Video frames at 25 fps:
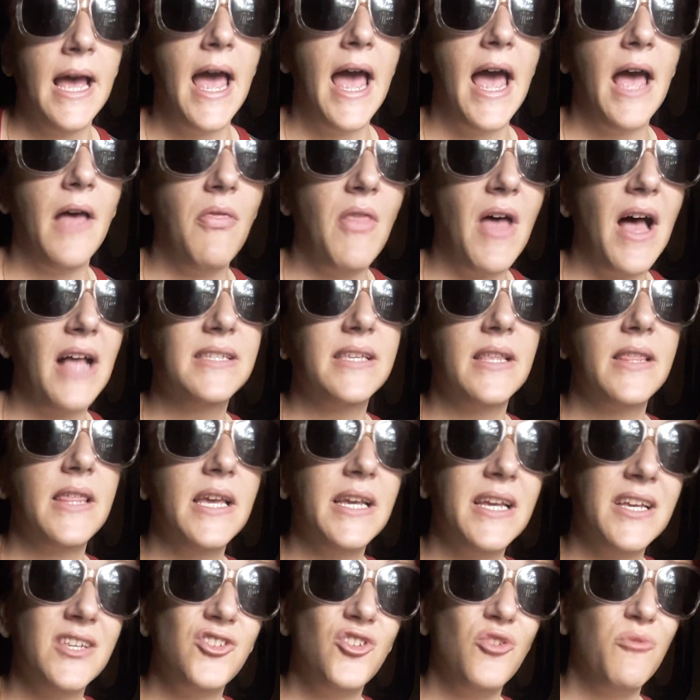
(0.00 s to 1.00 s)
And that's the
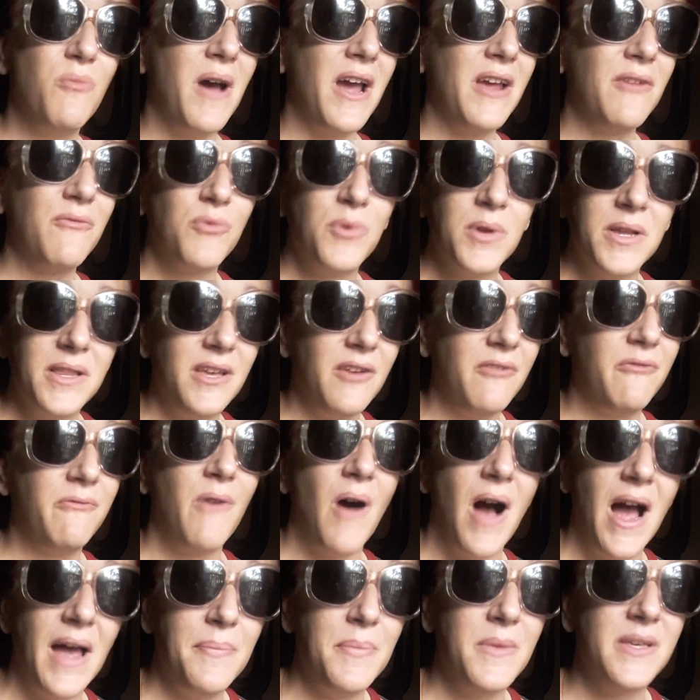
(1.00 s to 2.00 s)
thing, is you might really
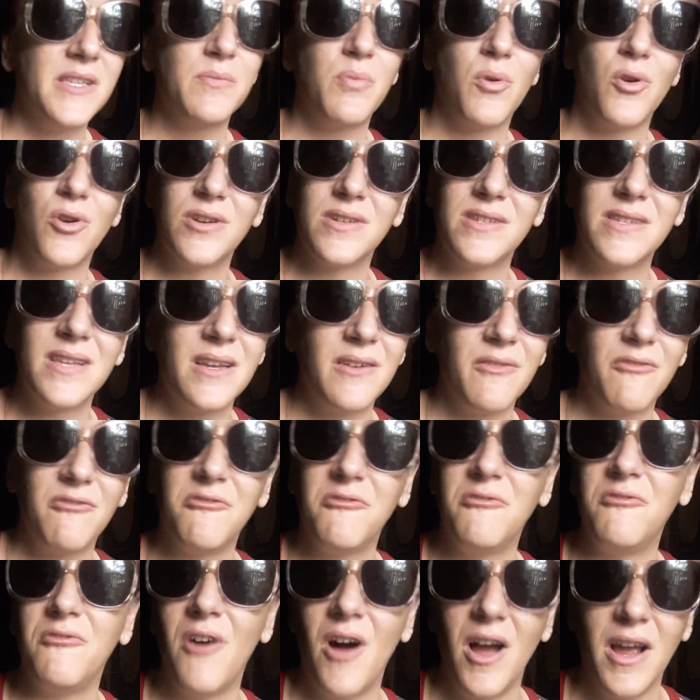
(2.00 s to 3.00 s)
find this person
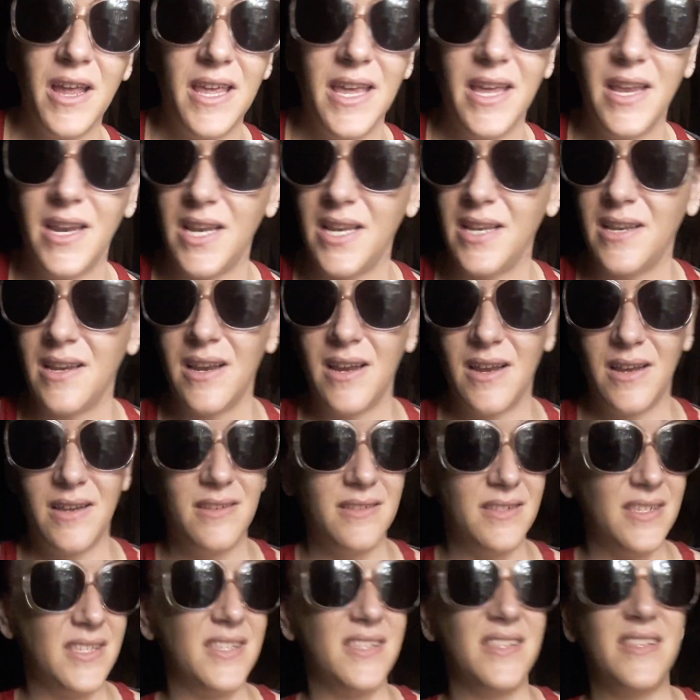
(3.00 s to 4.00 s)
fucking
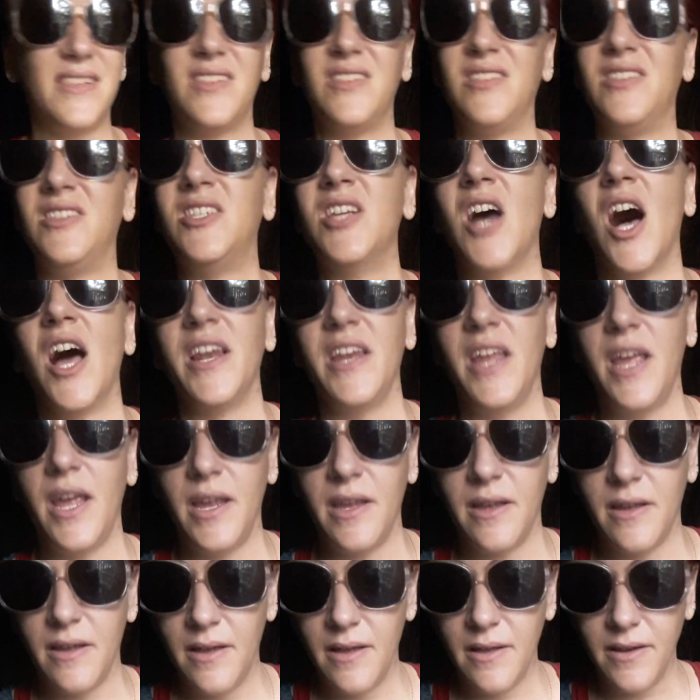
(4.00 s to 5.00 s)
stunning.
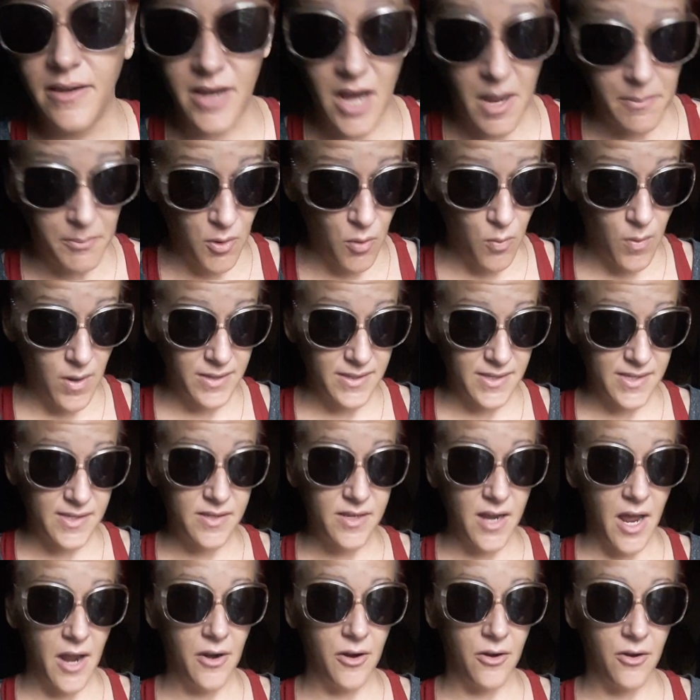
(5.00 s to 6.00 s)
Number 1
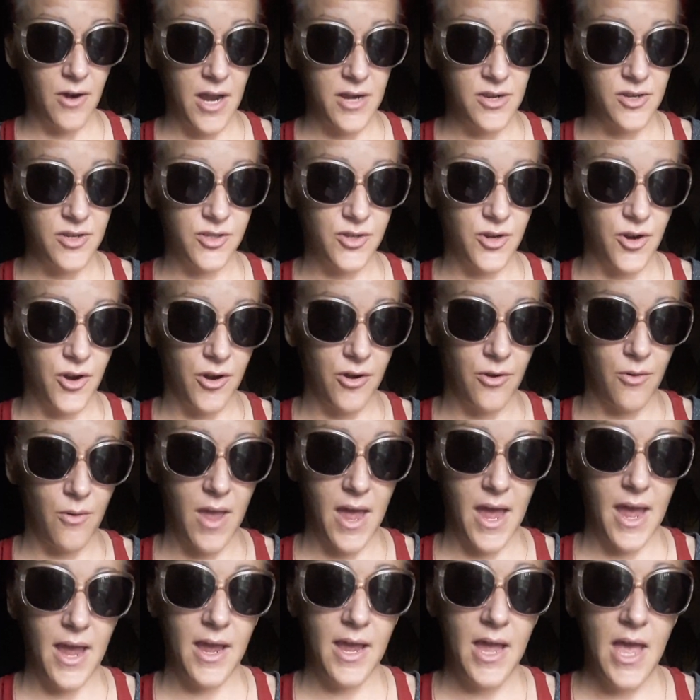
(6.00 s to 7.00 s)
stunner, I just heard,
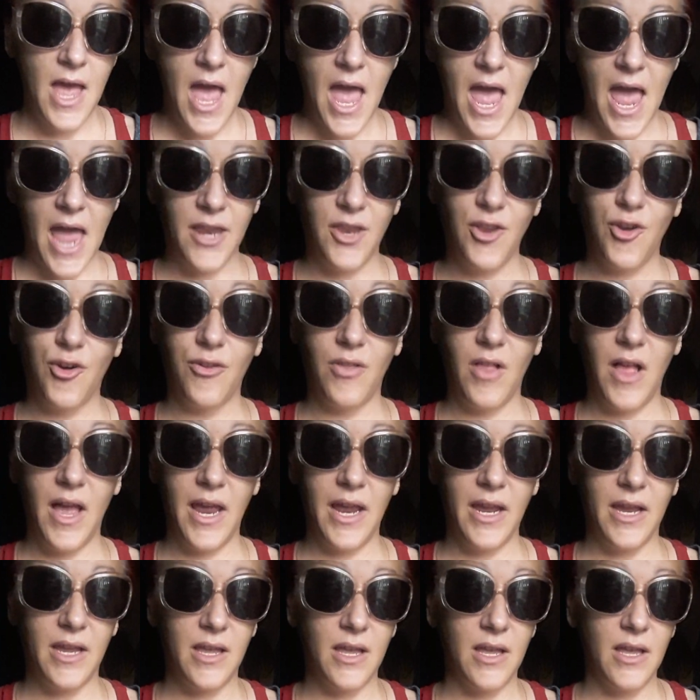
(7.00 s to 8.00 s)
okay? And you're
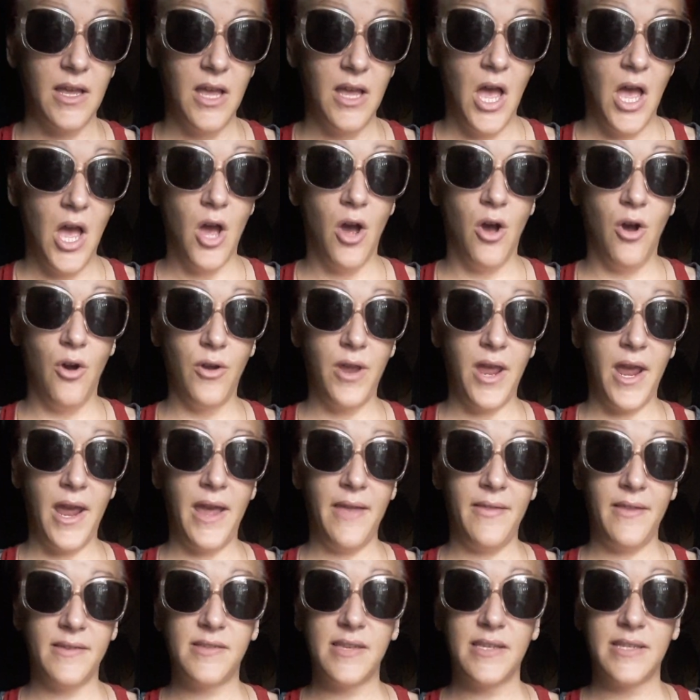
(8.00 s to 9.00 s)
like,
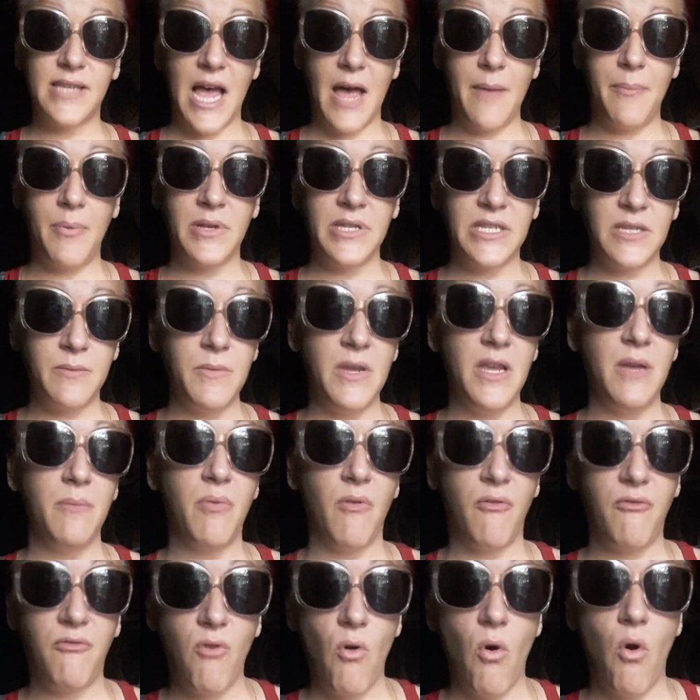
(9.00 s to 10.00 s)
okay, this has happened to me
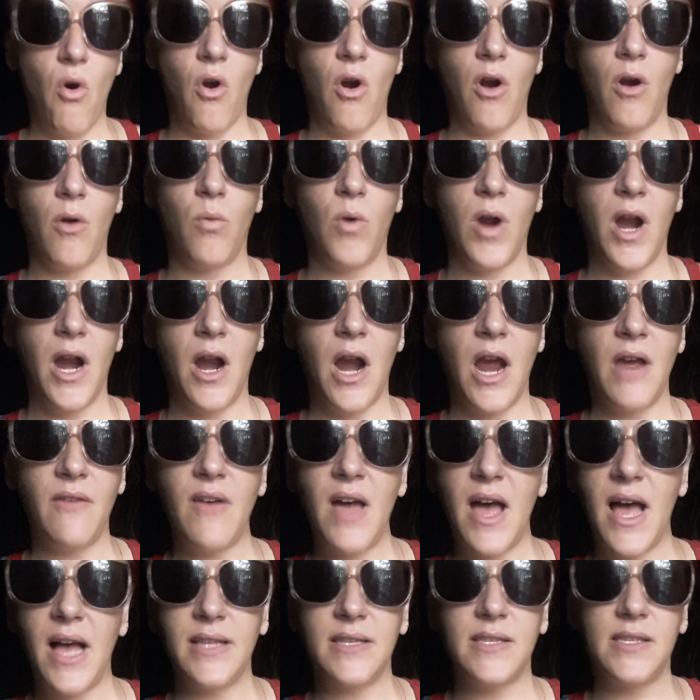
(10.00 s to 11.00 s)
before where I've
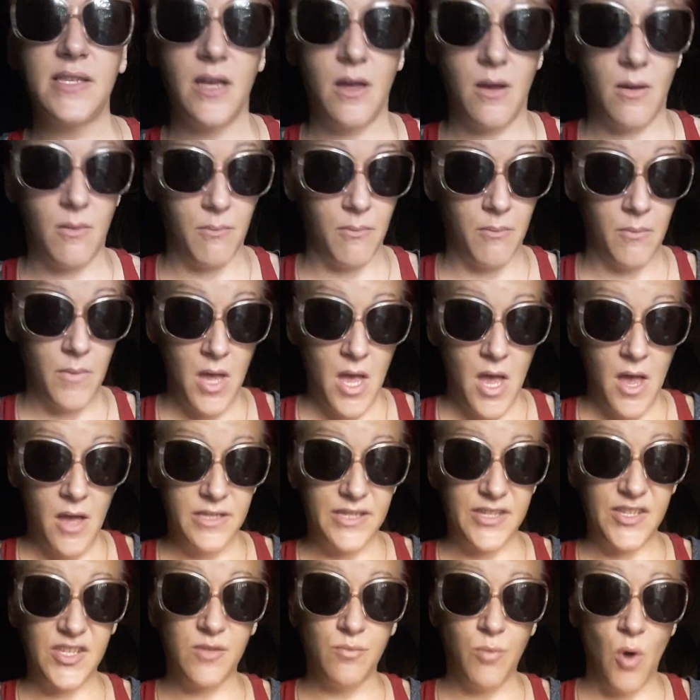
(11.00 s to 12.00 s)
had some
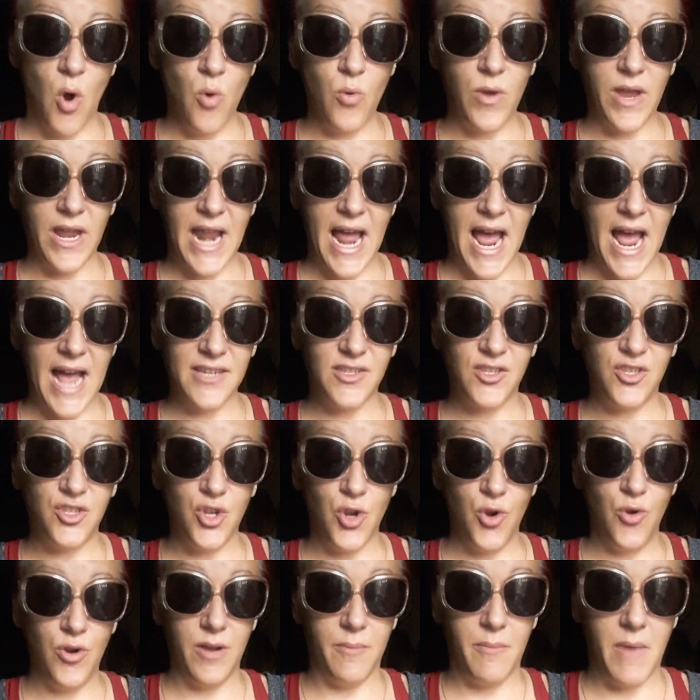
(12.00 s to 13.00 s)
smoking ass
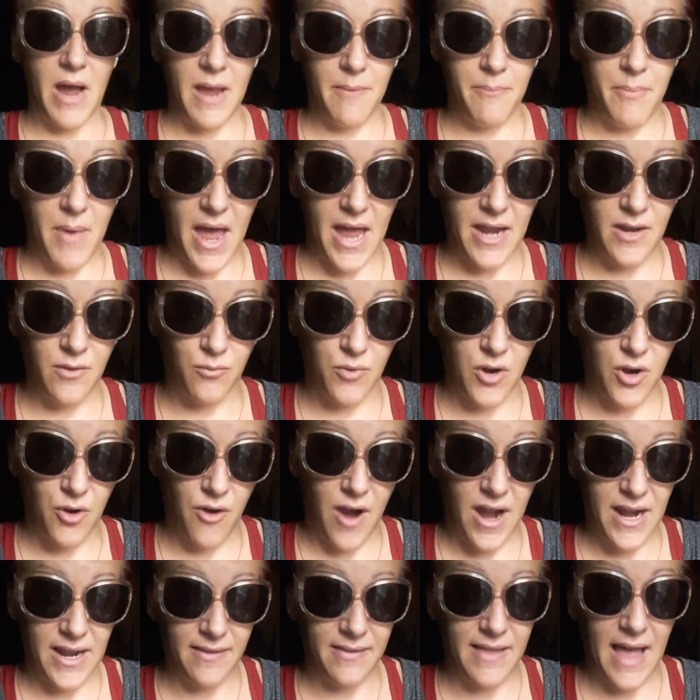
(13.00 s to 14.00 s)
dude in my bed and
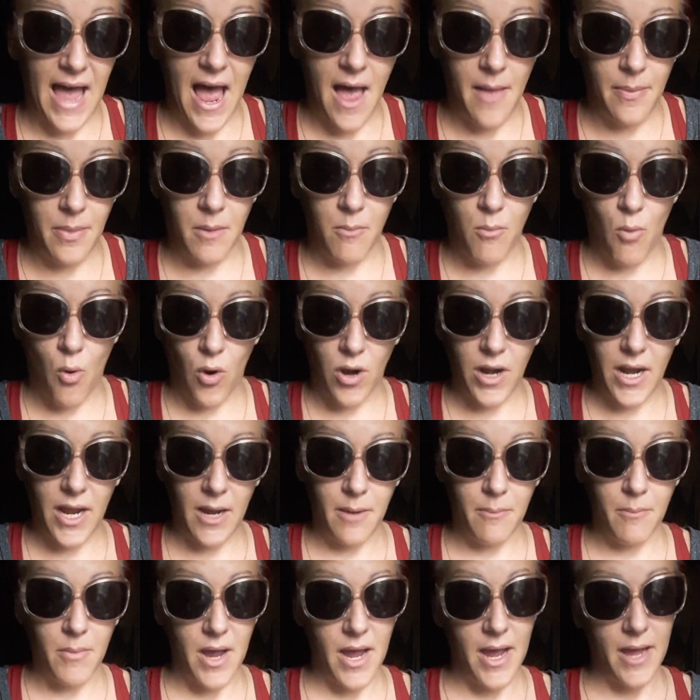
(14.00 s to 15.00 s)
regretted that in the
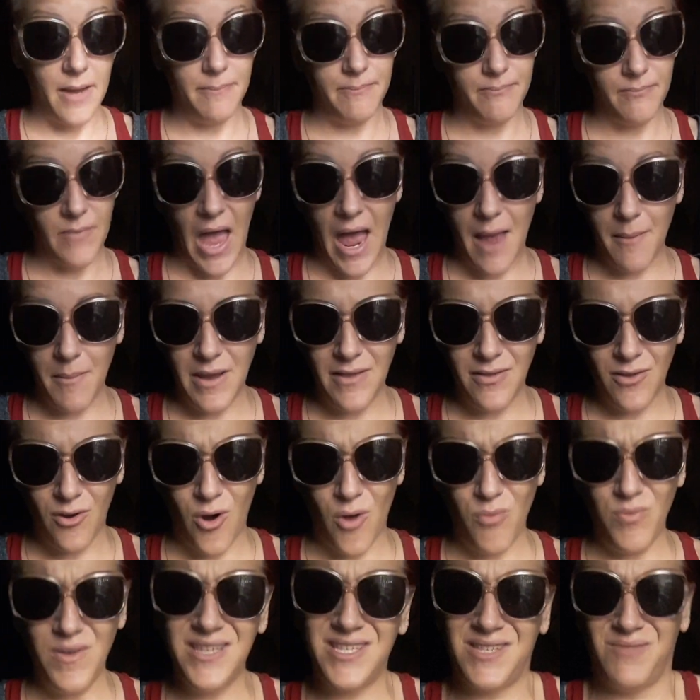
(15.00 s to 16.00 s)
morning. But I mean, they're
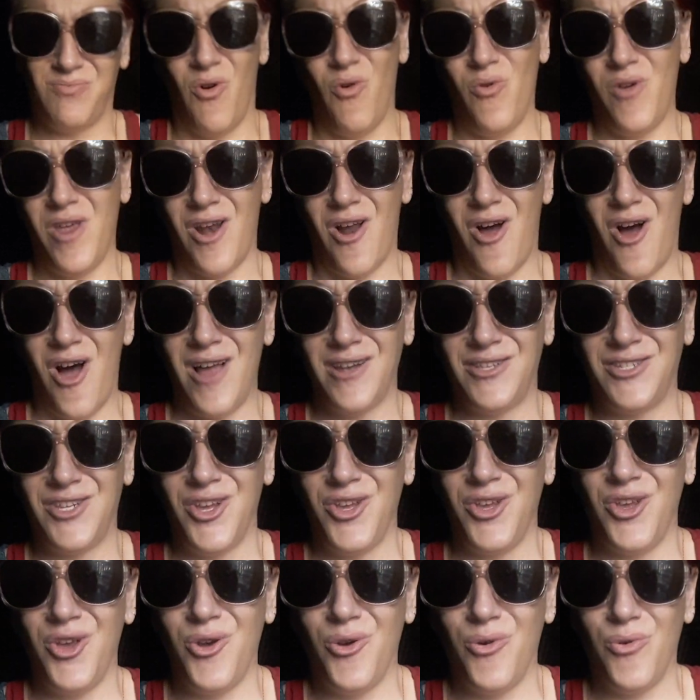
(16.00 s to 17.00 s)
only smoking hot to
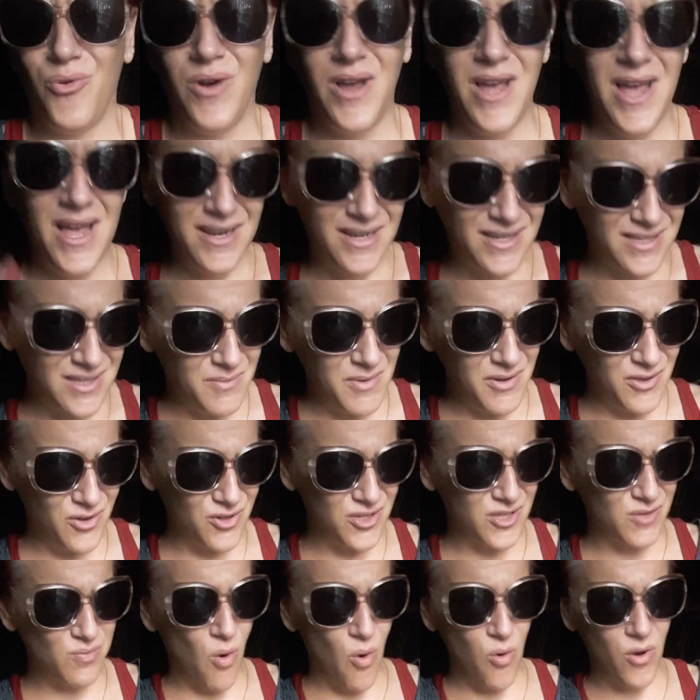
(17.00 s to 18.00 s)
you. Doesn't mean they're
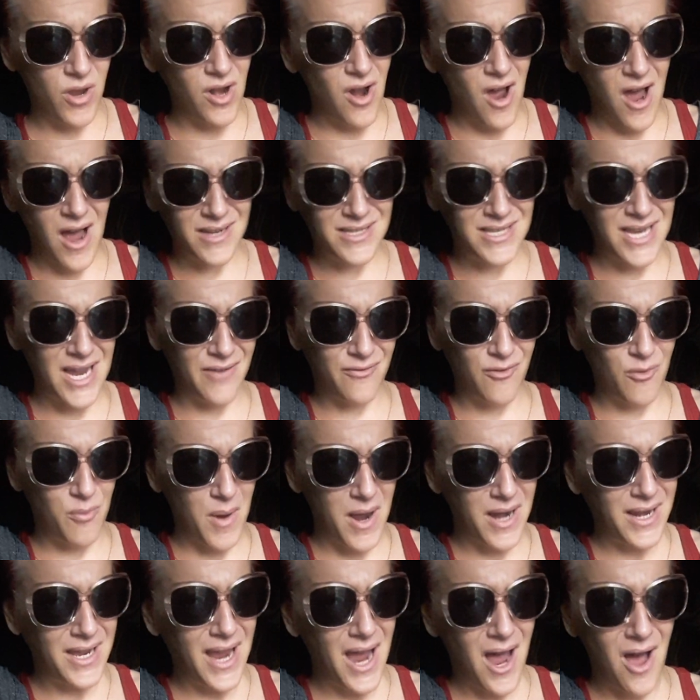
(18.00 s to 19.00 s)
smoking hot to
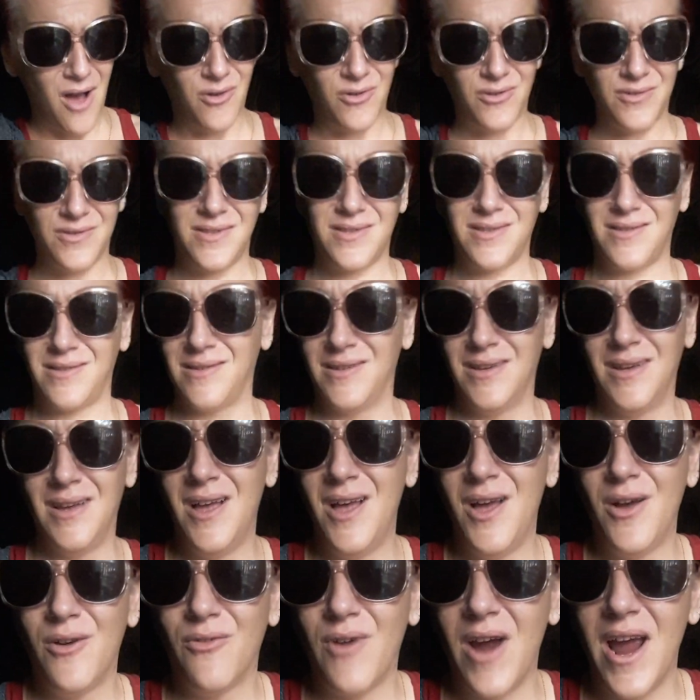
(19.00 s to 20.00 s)
everybody else.
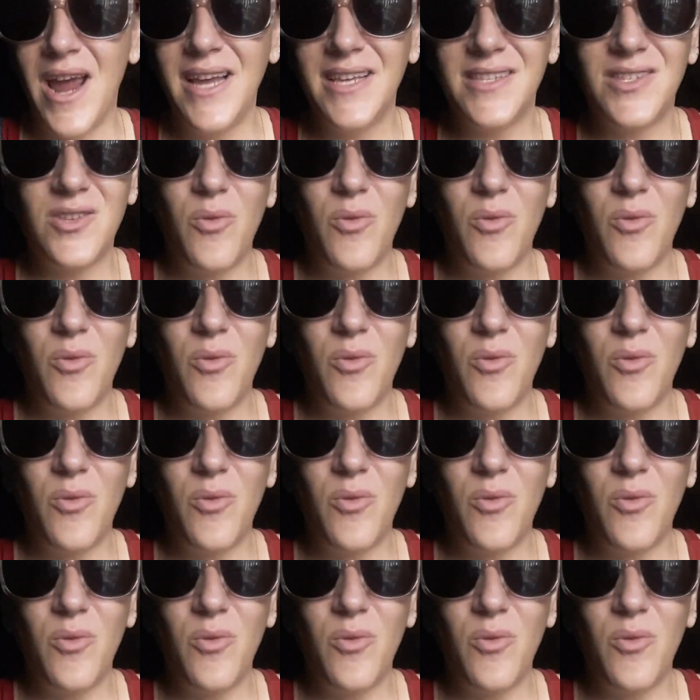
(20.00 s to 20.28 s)
Right?